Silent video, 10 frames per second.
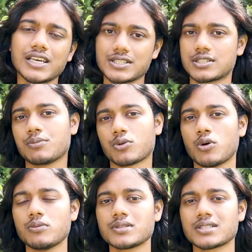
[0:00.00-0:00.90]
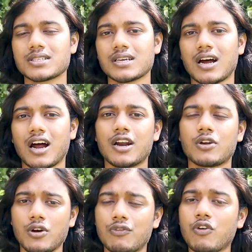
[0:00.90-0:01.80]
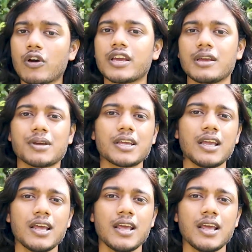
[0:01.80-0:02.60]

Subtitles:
custom ROMs are good for gaming